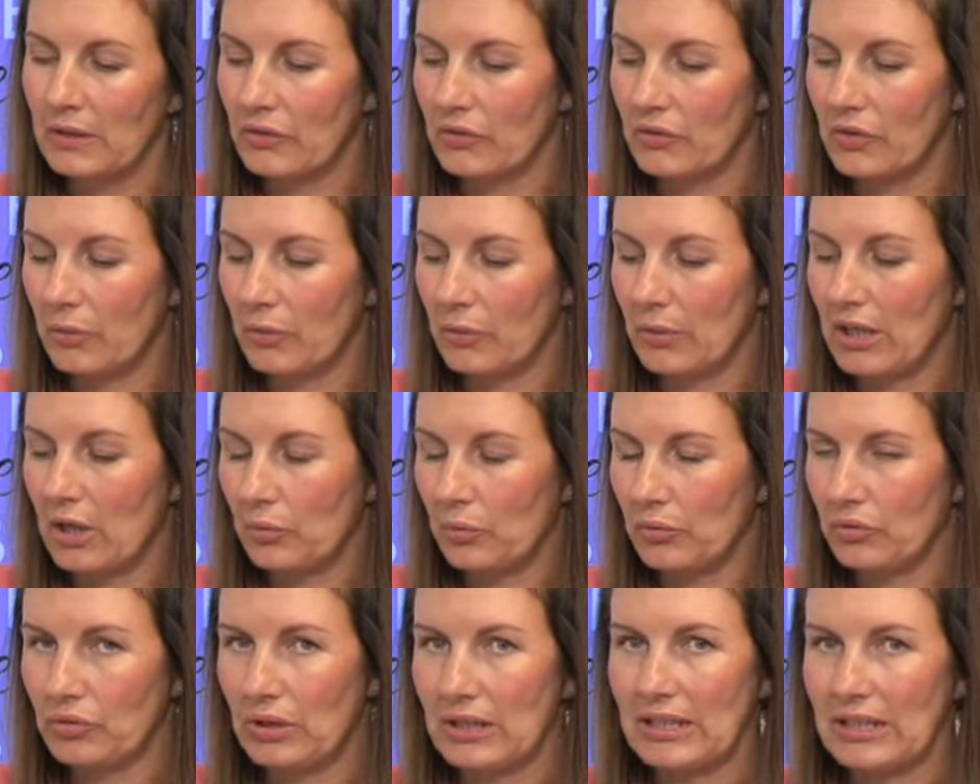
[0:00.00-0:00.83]
So I
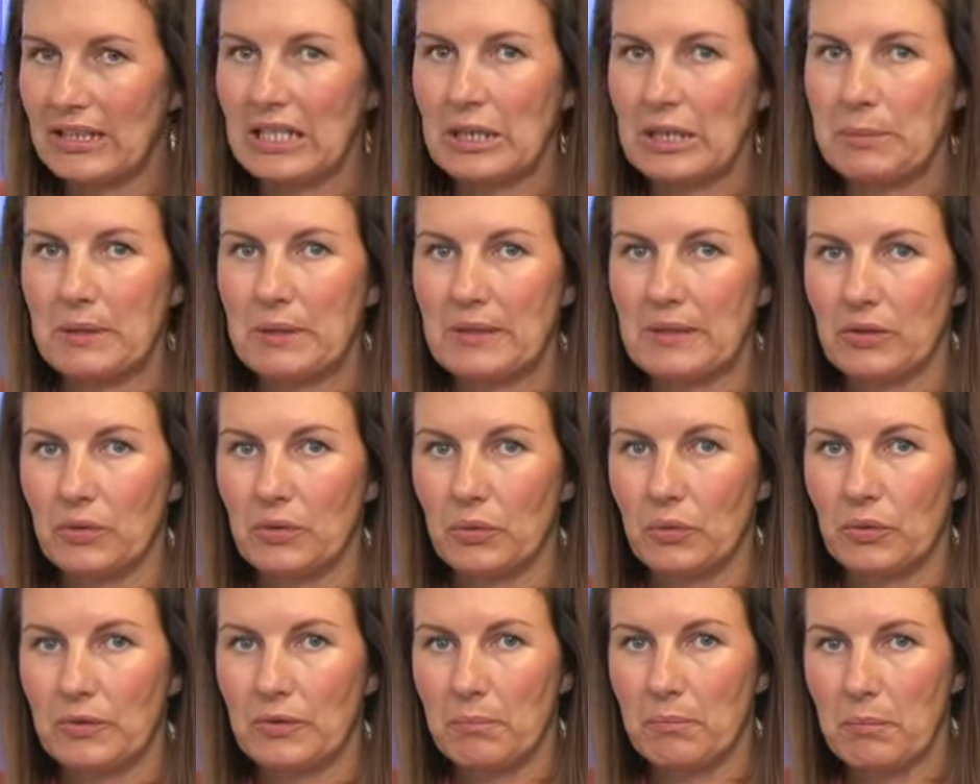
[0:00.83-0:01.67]
always try and keep it
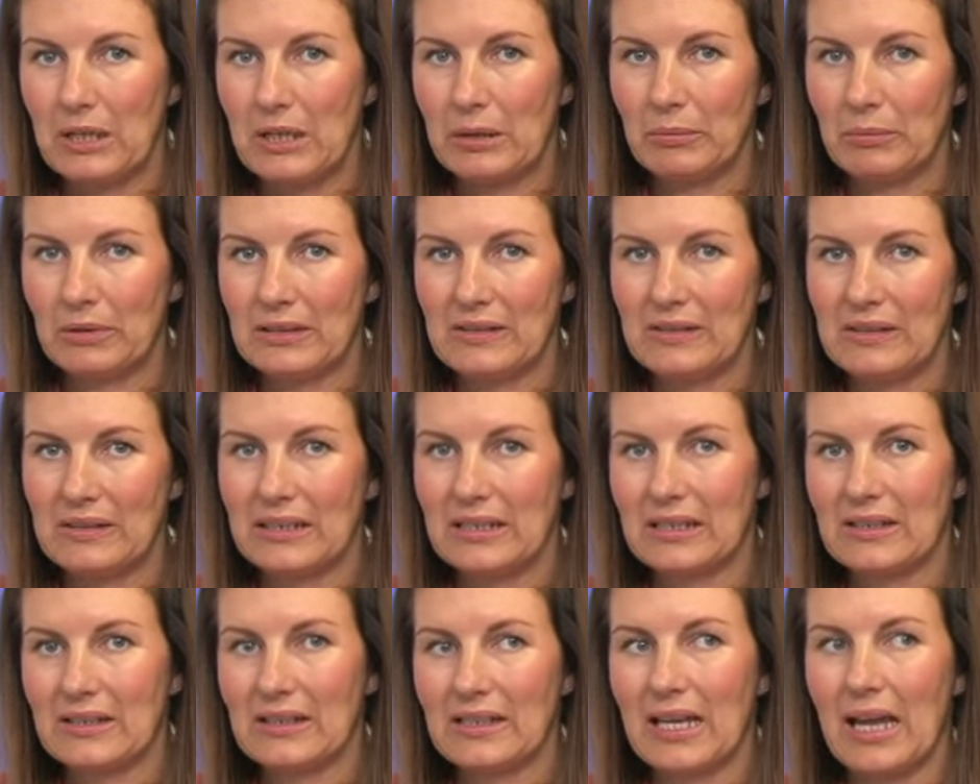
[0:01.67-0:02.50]
to as
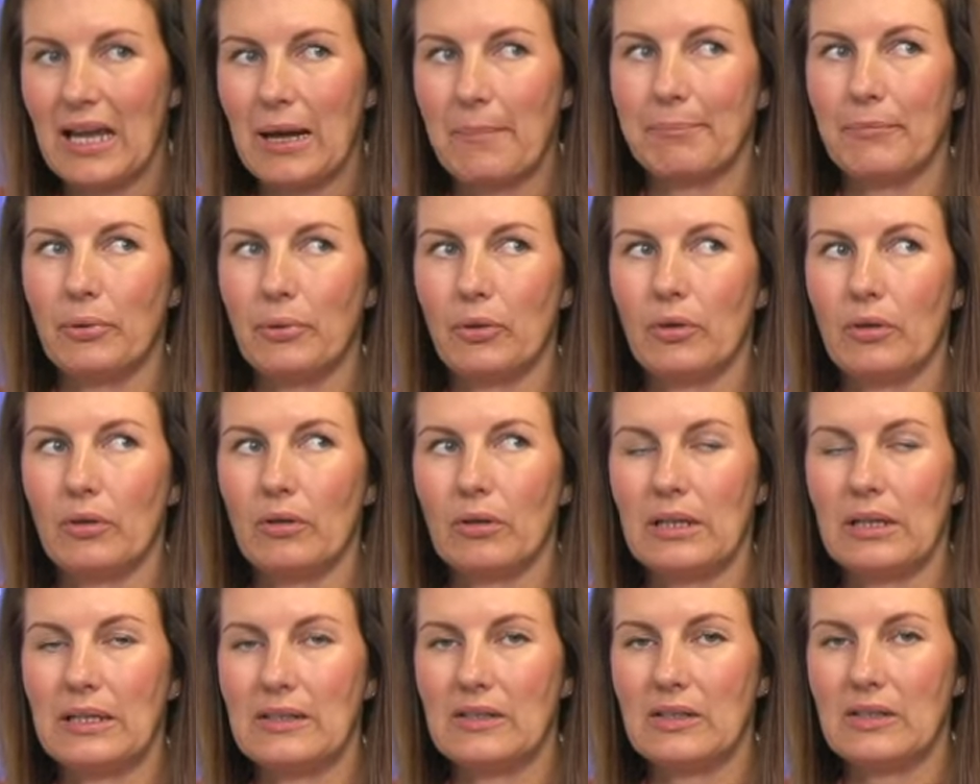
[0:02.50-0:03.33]
minimalistic as I can, but
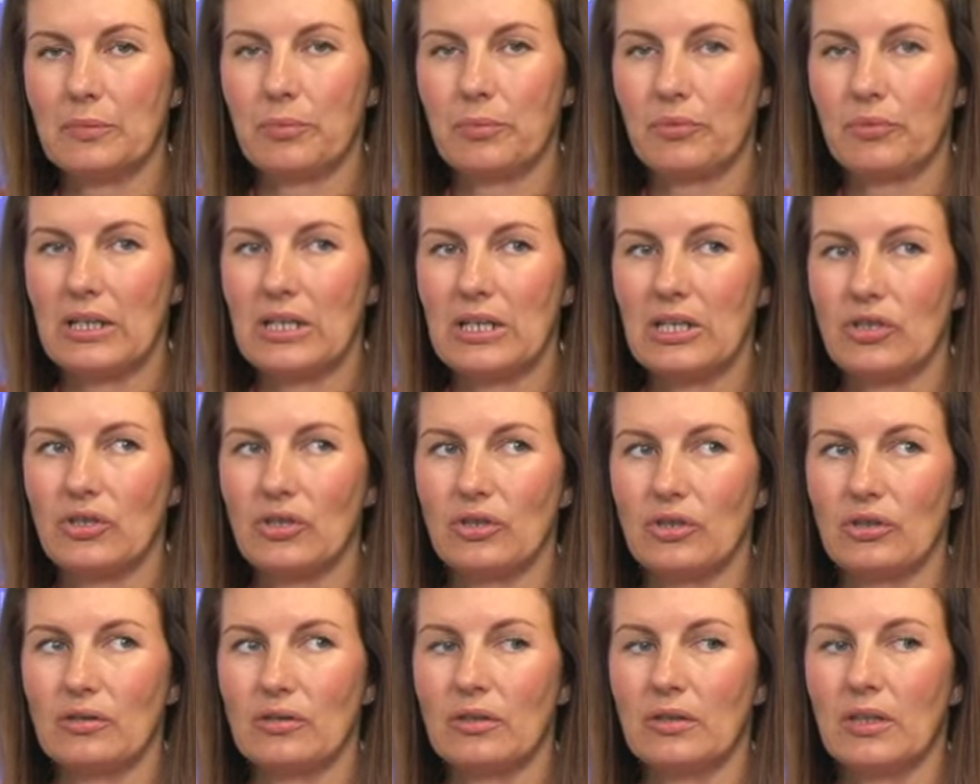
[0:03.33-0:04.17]

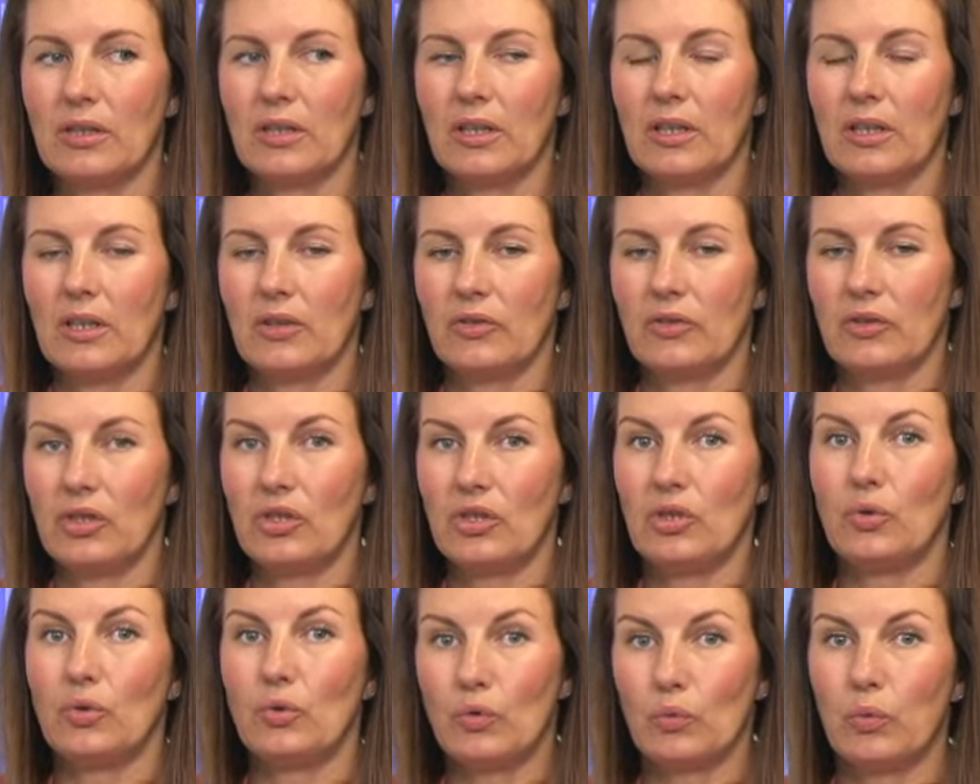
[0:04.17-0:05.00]
inspiration to
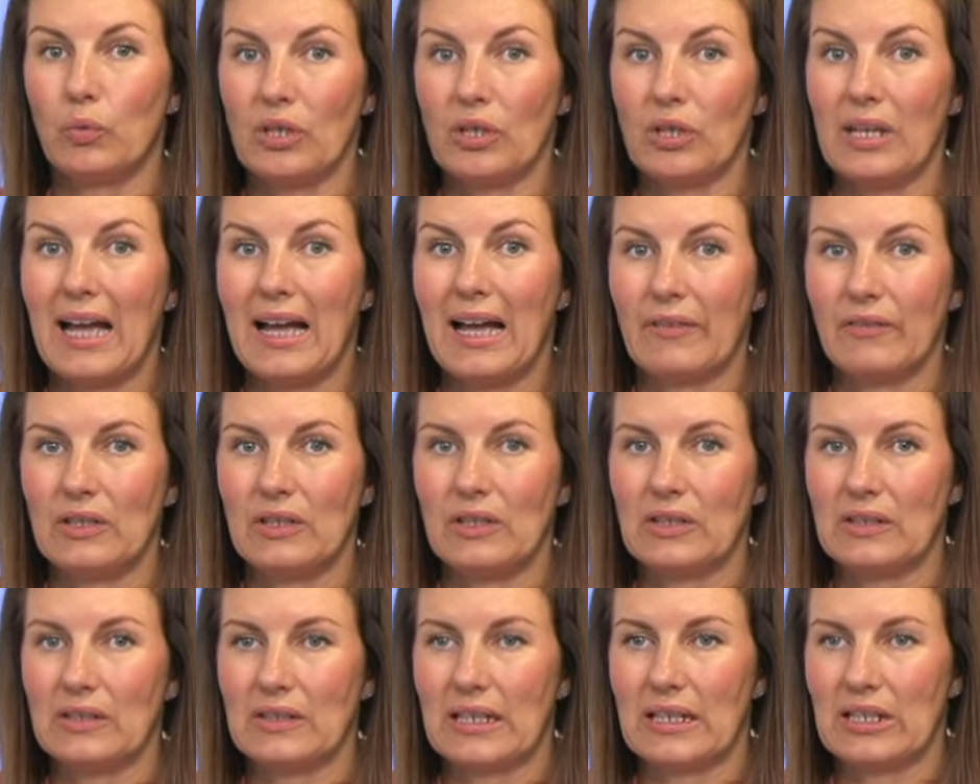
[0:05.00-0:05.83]
use what you have in
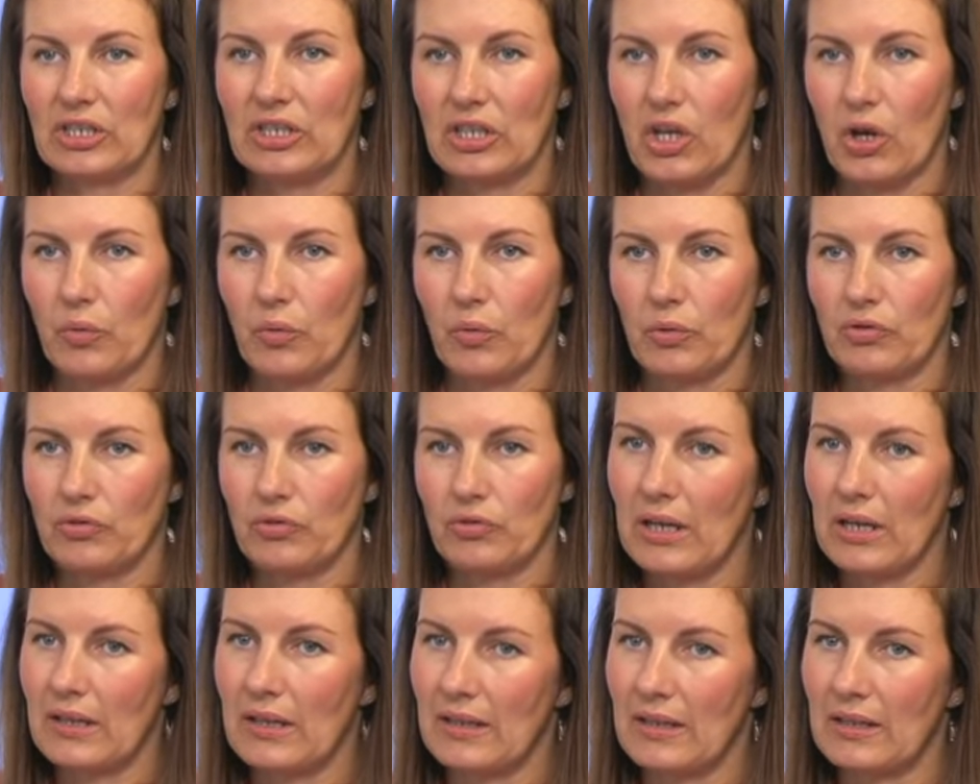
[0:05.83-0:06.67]
your stash. I always
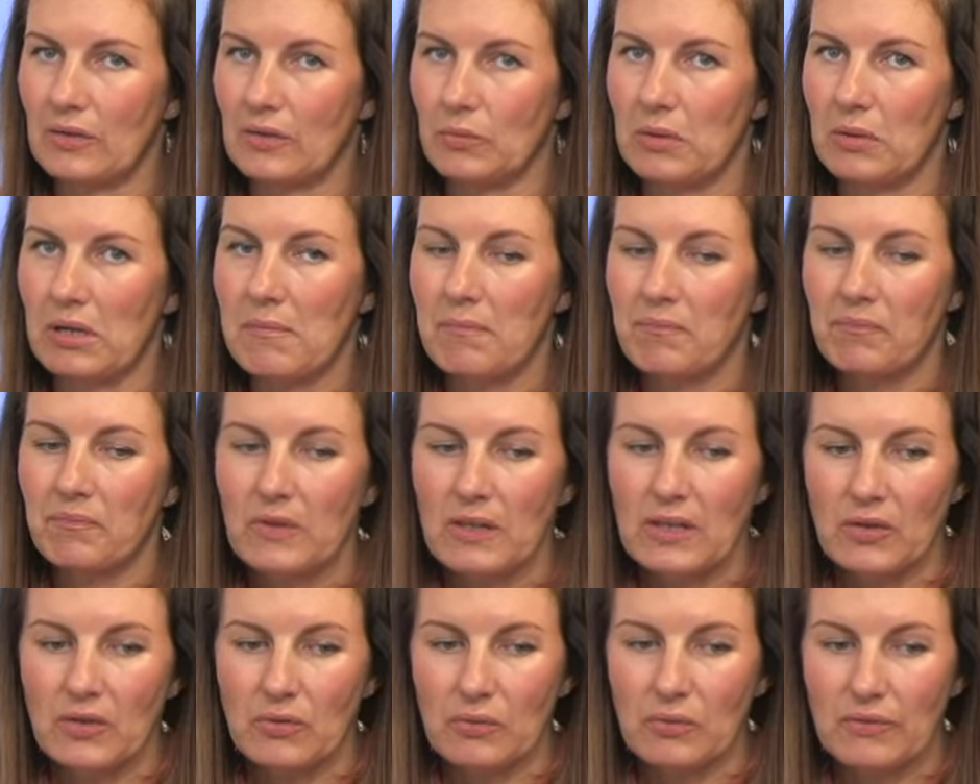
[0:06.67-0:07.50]
try that as well.
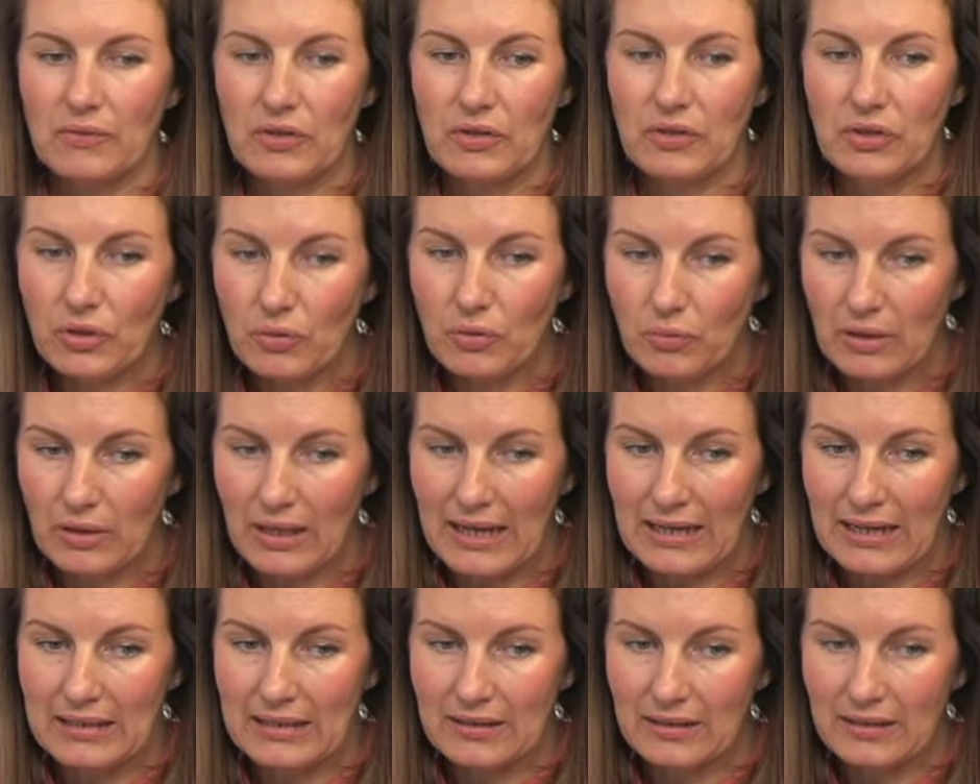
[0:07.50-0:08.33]
So if you do
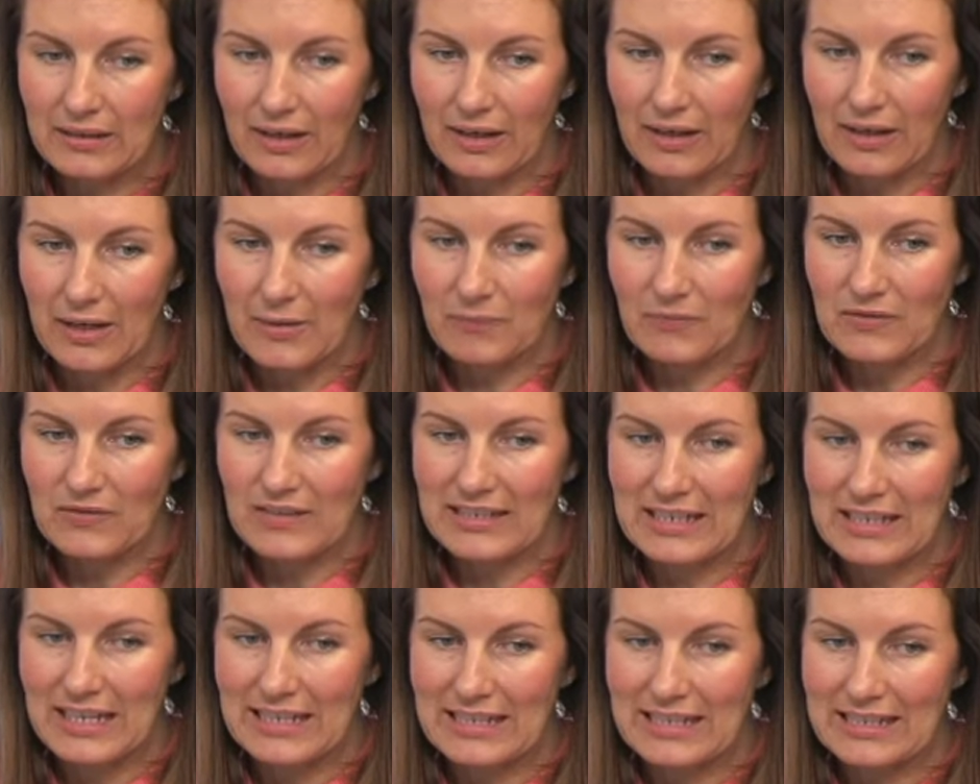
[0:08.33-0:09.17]
like
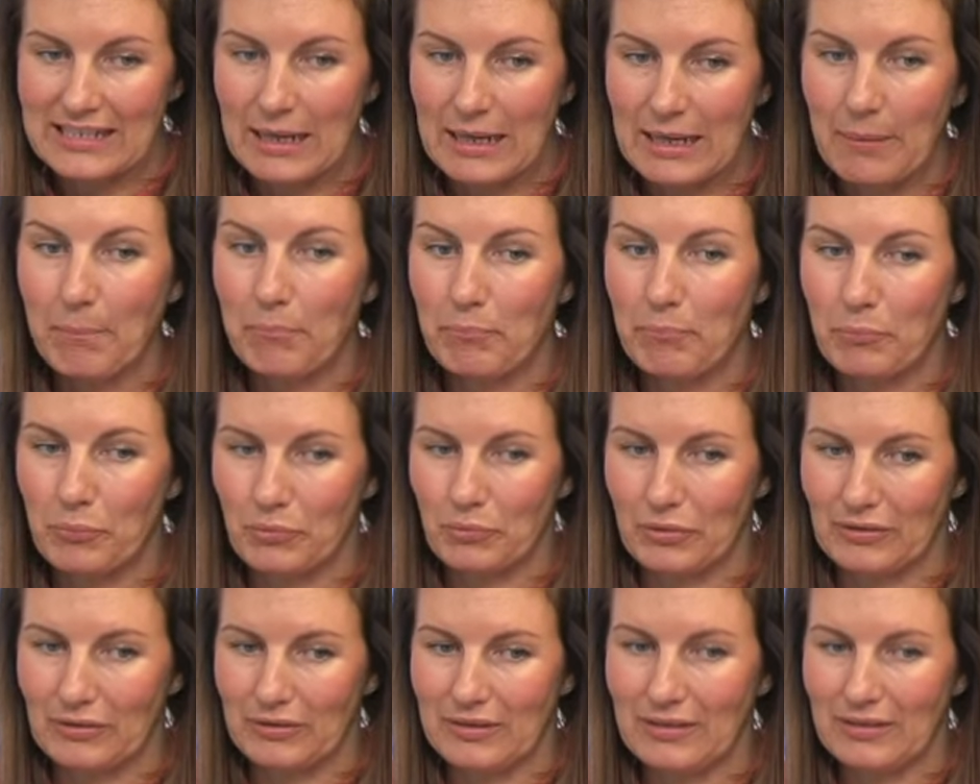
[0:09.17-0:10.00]
today's stamp,
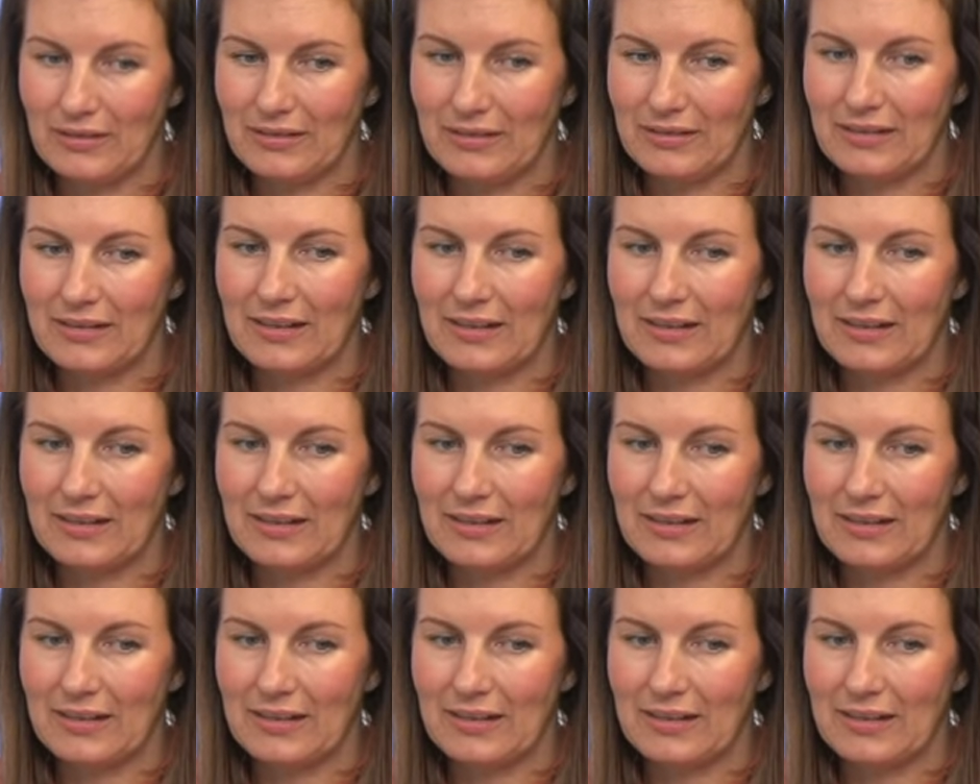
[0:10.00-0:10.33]
brilliant.